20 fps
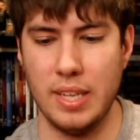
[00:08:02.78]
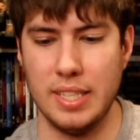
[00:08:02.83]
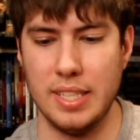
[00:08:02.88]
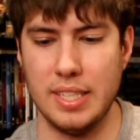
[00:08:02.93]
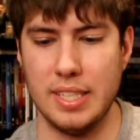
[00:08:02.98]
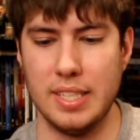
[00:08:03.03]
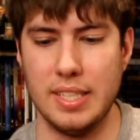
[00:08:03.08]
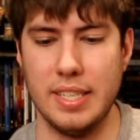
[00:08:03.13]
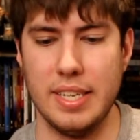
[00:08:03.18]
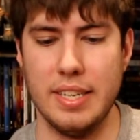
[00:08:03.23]

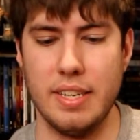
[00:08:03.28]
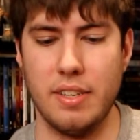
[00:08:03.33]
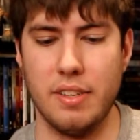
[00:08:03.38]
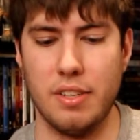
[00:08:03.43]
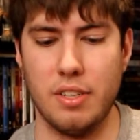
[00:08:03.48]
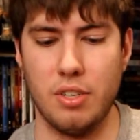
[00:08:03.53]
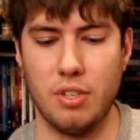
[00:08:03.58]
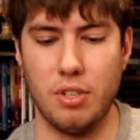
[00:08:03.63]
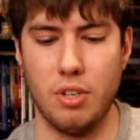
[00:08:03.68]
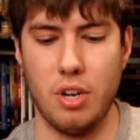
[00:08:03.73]
doesn't say that
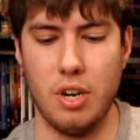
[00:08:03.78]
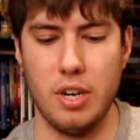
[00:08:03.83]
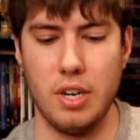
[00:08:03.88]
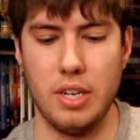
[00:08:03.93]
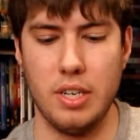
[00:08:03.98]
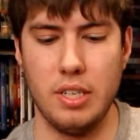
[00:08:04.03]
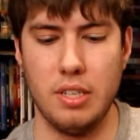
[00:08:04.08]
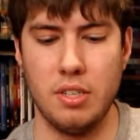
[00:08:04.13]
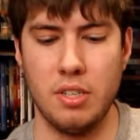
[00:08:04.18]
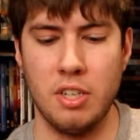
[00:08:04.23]
there's an
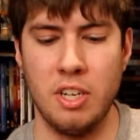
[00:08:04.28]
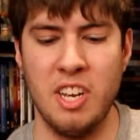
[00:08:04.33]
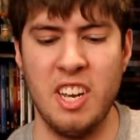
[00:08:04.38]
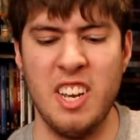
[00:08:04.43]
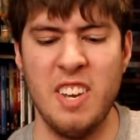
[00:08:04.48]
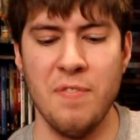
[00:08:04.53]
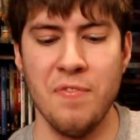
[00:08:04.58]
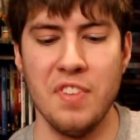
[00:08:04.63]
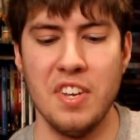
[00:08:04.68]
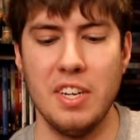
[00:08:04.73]
artist.
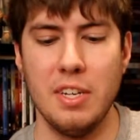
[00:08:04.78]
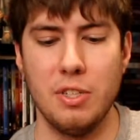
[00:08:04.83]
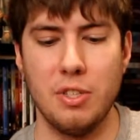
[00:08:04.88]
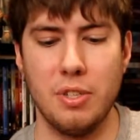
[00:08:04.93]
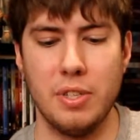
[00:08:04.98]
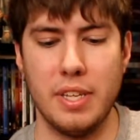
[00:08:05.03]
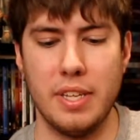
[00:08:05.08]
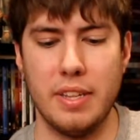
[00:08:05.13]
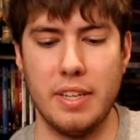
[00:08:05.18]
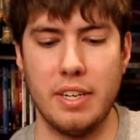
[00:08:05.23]

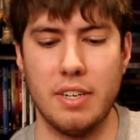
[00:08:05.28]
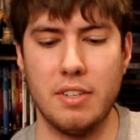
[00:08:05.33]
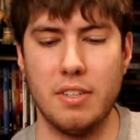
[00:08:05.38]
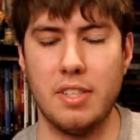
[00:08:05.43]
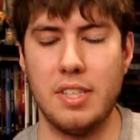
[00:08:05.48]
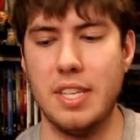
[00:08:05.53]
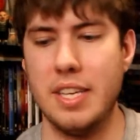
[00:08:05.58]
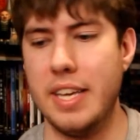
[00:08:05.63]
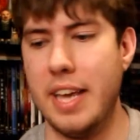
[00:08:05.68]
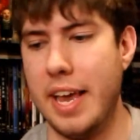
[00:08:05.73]
So then
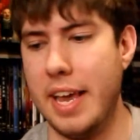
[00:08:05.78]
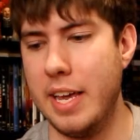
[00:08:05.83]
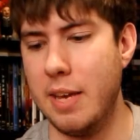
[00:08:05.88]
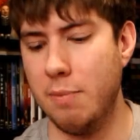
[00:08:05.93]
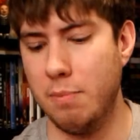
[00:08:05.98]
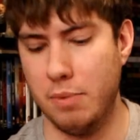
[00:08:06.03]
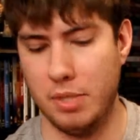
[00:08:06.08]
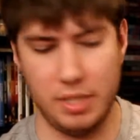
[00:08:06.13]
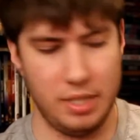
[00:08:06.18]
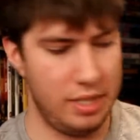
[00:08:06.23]
there's the
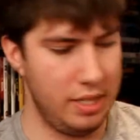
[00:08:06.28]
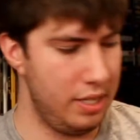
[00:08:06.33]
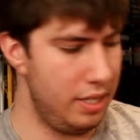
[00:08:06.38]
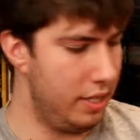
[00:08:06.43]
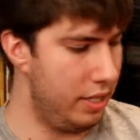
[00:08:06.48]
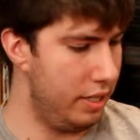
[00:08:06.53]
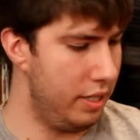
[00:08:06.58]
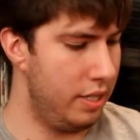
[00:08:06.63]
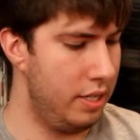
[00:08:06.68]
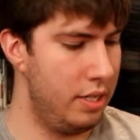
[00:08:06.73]

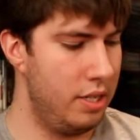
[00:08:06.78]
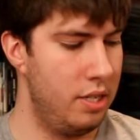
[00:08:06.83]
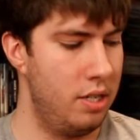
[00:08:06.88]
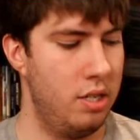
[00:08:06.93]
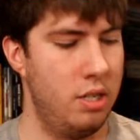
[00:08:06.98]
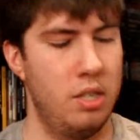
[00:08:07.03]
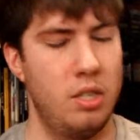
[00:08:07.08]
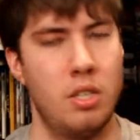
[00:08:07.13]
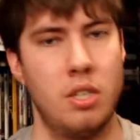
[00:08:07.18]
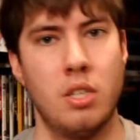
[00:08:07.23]
AMC
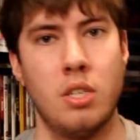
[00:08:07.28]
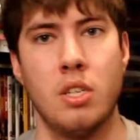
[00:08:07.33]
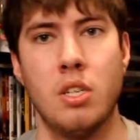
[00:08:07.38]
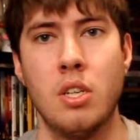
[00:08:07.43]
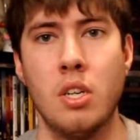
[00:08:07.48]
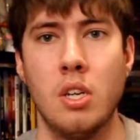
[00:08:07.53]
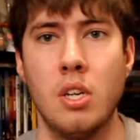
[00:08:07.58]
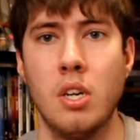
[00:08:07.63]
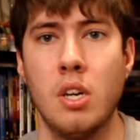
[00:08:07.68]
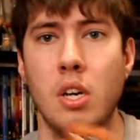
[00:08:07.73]

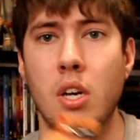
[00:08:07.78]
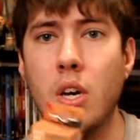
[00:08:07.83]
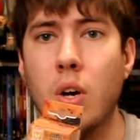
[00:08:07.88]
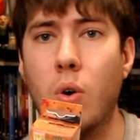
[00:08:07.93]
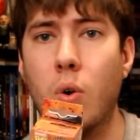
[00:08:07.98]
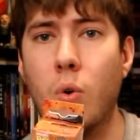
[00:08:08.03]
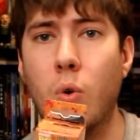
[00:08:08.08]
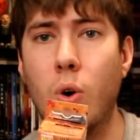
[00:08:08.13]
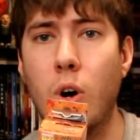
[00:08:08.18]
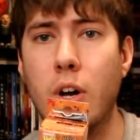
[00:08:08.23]

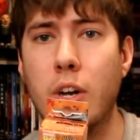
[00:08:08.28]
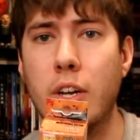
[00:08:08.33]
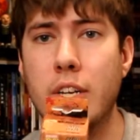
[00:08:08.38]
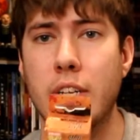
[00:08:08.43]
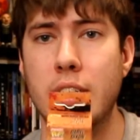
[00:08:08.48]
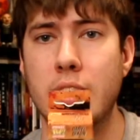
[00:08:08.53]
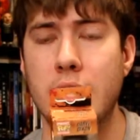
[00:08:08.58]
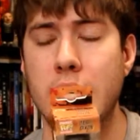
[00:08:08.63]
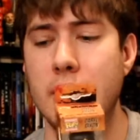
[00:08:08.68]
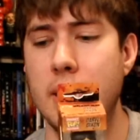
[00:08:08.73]

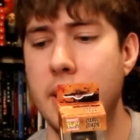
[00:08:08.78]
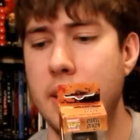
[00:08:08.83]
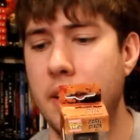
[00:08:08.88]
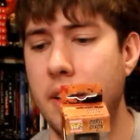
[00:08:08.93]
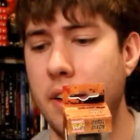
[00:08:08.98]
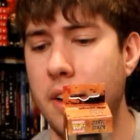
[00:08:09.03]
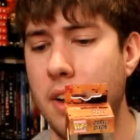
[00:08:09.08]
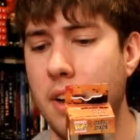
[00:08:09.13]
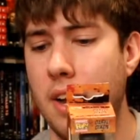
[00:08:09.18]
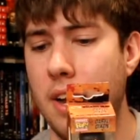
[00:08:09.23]
Walking
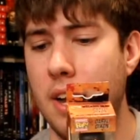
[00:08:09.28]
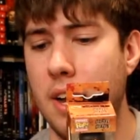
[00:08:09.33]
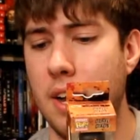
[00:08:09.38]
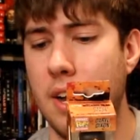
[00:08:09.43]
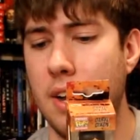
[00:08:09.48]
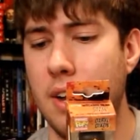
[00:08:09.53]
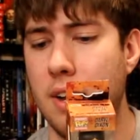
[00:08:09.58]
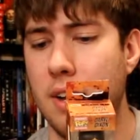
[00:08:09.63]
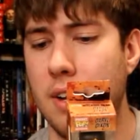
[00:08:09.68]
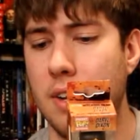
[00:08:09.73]
Dead
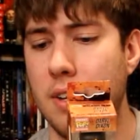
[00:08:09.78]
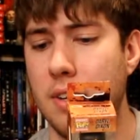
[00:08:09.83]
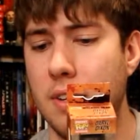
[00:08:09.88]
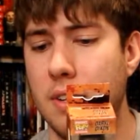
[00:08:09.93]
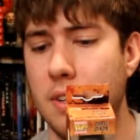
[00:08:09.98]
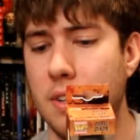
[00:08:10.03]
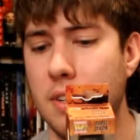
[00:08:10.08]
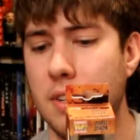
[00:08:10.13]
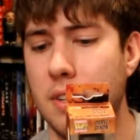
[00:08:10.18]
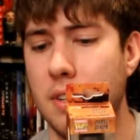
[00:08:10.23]
uh,
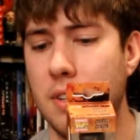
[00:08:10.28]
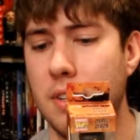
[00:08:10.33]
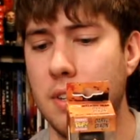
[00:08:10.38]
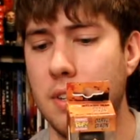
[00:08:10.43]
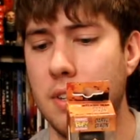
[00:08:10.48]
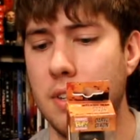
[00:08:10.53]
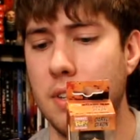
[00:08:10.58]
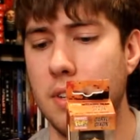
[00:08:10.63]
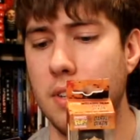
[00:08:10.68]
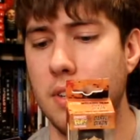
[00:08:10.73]

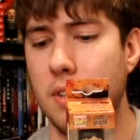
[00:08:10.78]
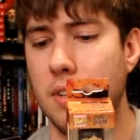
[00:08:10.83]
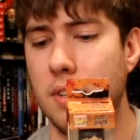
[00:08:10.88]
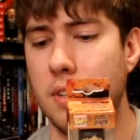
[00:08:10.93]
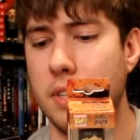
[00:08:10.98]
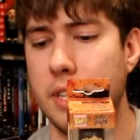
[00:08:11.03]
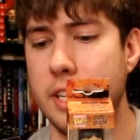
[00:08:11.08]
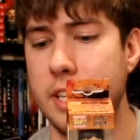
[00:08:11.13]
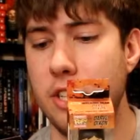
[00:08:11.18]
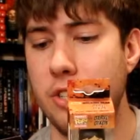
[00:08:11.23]

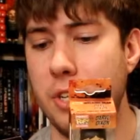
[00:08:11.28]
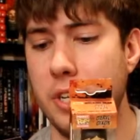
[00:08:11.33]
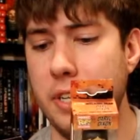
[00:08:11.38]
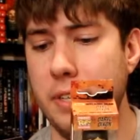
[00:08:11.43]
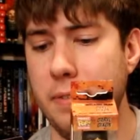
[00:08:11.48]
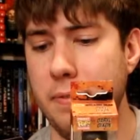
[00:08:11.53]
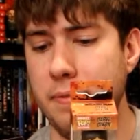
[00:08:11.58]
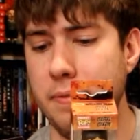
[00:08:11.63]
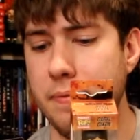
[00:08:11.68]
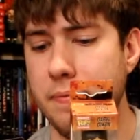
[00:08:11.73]

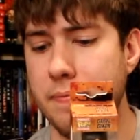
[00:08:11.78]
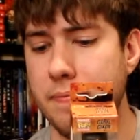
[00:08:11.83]
keychain.